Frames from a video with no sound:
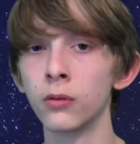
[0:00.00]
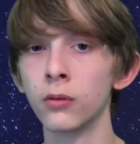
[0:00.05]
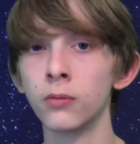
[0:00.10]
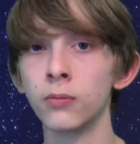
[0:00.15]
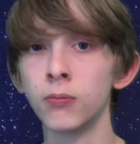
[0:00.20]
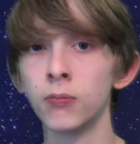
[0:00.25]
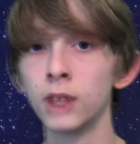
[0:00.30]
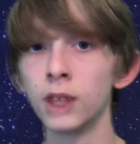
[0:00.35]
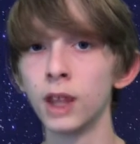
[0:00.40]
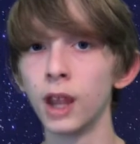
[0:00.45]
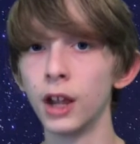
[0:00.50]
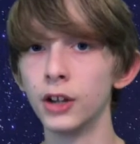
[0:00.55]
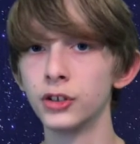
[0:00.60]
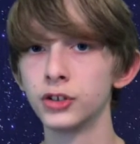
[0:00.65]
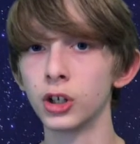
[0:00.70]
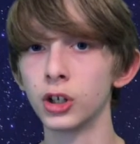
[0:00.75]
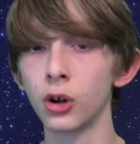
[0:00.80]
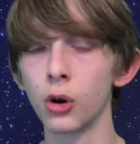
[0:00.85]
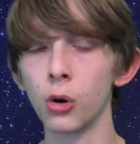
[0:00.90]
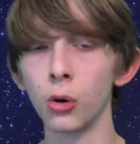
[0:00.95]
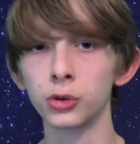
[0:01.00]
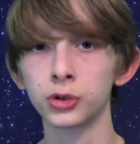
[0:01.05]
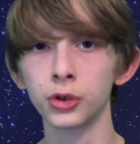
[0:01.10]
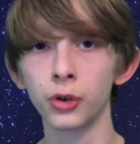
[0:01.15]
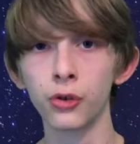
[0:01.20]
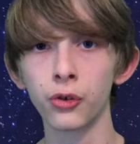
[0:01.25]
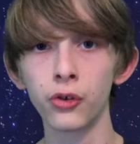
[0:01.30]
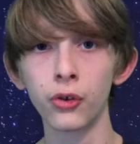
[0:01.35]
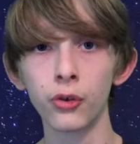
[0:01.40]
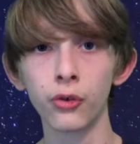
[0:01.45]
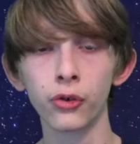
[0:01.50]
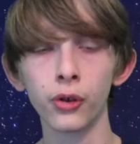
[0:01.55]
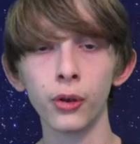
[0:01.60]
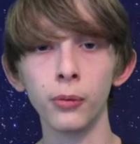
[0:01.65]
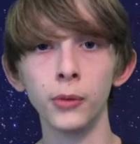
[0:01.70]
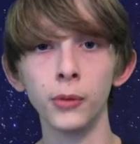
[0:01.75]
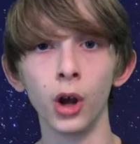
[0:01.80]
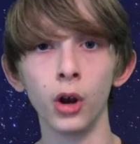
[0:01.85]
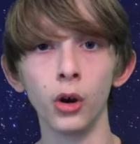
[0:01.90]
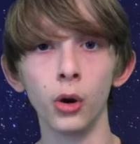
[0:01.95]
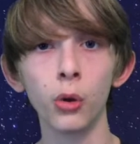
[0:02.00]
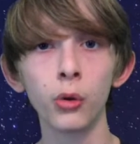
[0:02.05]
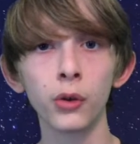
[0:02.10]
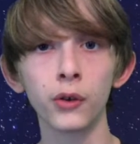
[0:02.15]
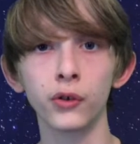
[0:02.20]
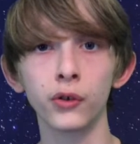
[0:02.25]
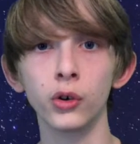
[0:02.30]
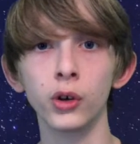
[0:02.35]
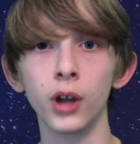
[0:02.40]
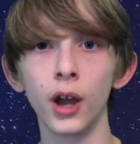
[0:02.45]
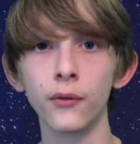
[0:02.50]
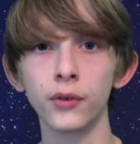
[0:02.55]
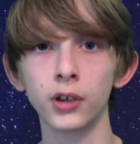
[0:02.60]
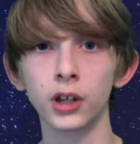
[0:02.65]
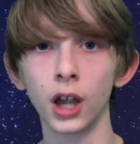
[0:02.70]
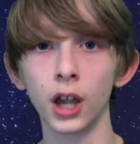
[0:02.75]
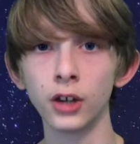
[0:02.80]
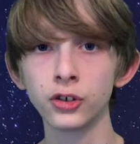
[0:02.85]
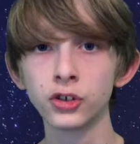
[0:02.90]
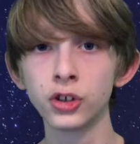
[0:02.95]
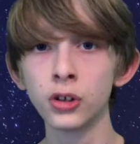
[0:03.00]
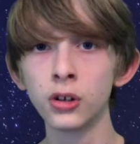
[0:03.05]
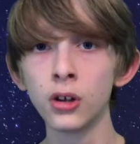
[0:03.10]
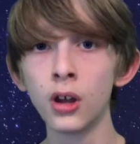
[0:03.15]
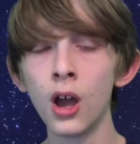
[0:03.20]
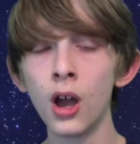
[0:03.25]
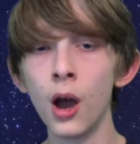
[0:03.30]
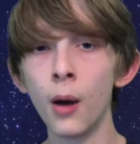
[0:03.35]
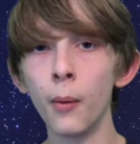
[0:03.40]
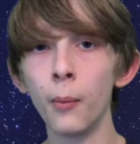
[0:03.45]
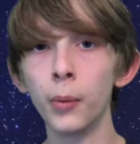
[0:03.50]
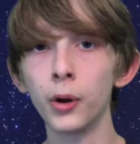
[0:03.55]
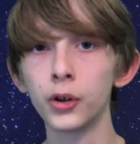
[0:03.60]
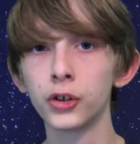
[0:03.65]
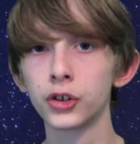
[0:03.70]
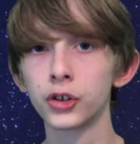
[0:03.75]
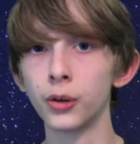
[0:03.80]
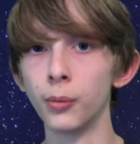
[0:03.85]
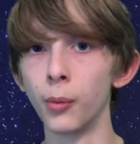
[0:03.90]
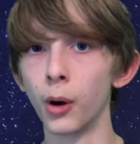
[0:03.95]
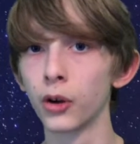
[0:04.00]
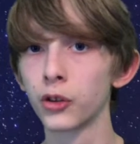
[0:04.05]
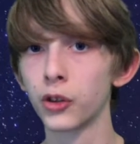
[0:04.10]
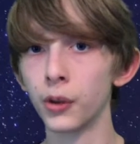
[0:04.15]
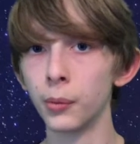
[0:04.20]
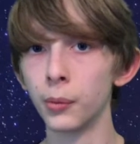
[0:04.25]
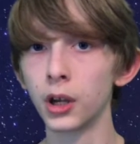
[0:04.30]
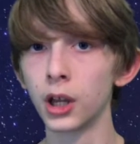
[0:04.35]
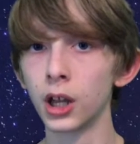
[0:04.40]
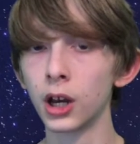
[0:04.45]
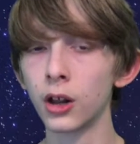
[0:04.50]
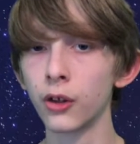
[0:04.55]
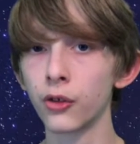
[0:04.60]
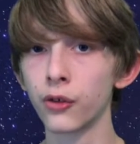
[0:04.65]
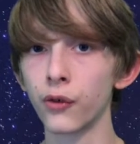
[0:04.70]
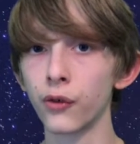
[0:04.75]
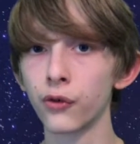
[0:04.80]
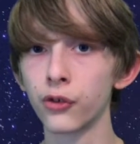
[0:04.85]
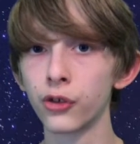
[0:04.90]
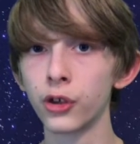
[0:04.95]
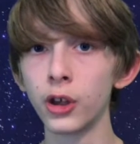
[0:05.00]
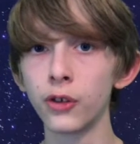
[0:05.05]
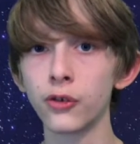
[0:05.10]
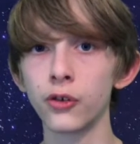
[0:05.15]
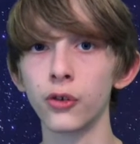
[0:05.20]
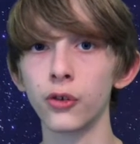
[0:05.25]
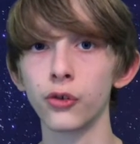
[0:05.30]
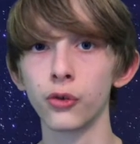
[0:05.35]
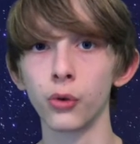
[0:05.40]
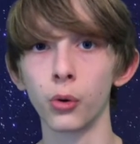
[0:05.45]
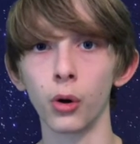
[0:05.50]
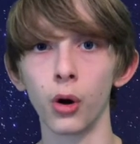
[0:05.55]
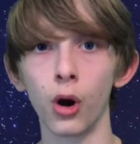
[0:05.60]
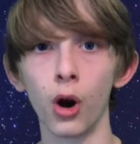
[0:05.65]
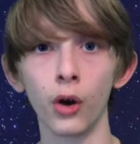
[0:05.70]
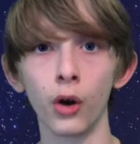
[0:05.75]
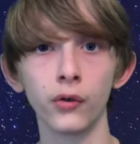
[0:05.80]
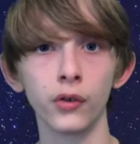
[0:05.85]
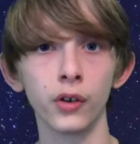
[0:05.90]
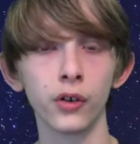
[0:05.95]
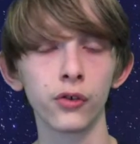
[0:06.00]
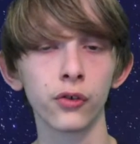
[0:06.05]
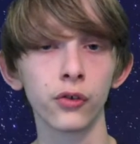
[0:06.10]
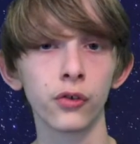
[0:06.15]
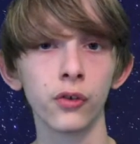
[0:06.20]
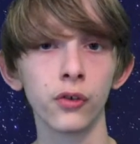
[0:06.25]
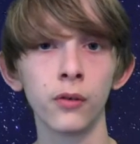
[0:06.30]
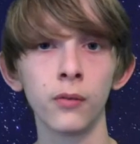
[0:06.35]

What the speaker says: Many ancient cultures used them not only for navigation, but to mark the beginnings of seasons or harvests.